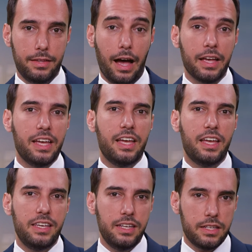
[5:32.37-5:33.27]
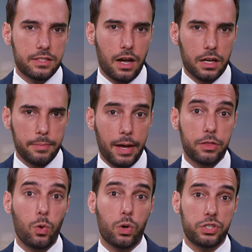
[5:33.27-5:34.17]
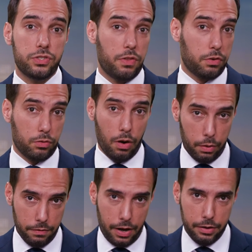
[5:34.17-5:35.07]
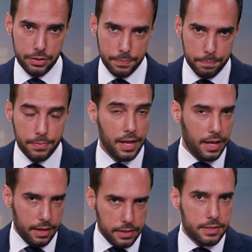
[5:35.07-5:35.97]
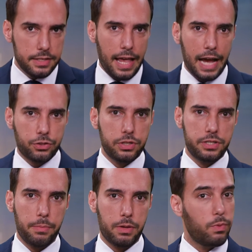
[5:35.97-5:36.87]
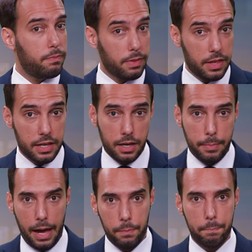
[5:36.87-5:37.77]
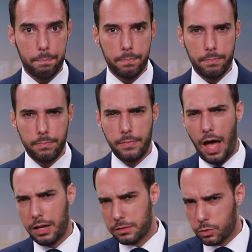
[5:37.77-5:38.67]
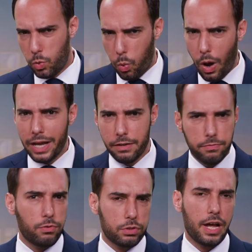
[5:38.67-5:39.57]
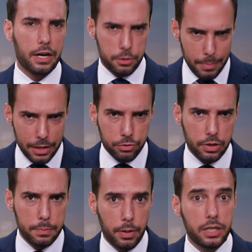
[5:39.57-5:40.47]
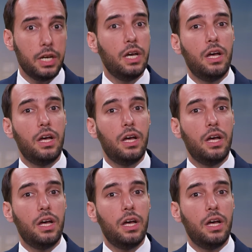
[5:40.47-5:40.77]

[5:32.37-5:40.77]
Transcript: Now, Ian is talking about the origins of the coronavirus. This is actually something we've been thinking about. Not quite a full documentary, but